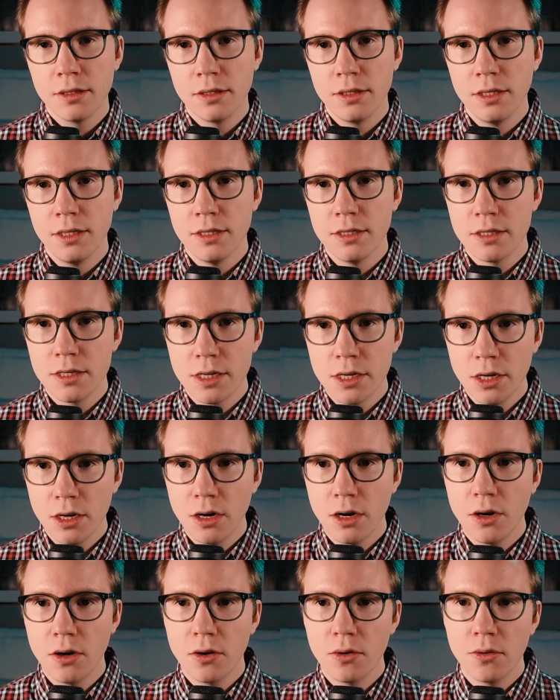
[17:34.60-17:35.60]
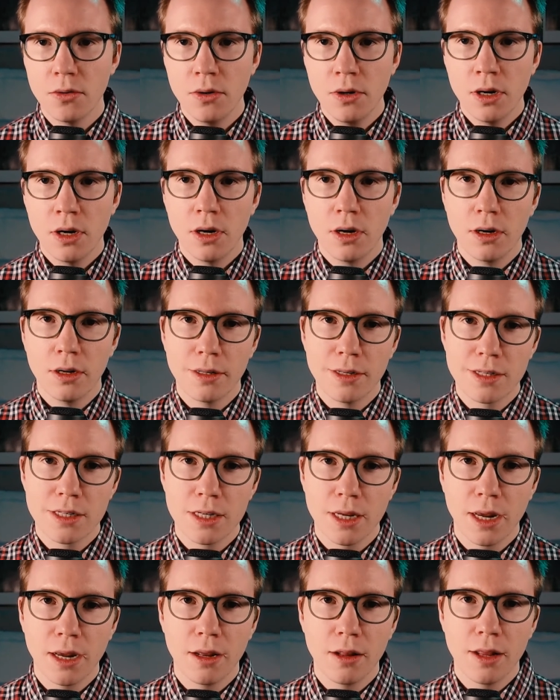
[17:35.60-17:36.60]
the 0 on the
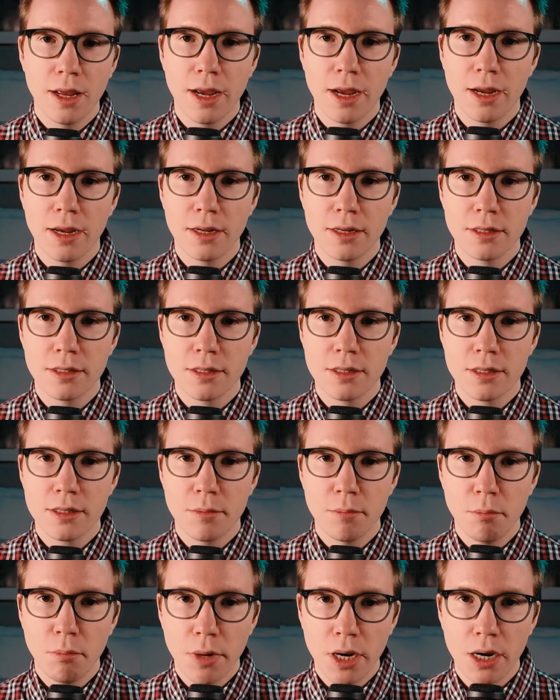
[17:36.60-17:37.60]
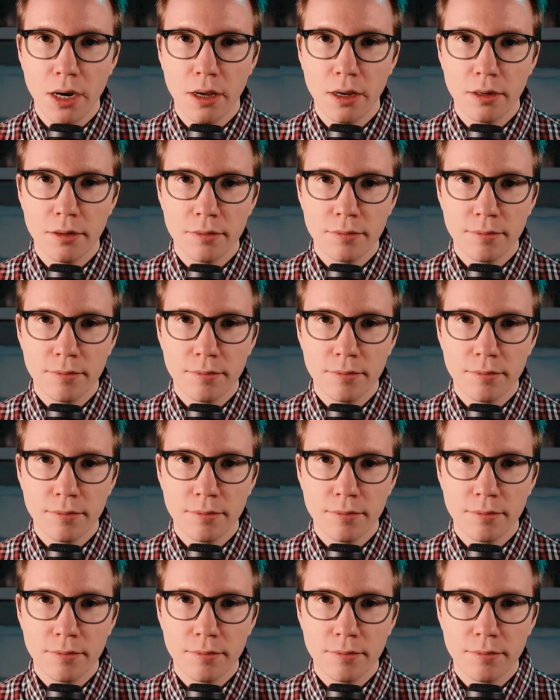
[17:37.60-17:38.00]
scale has meaning.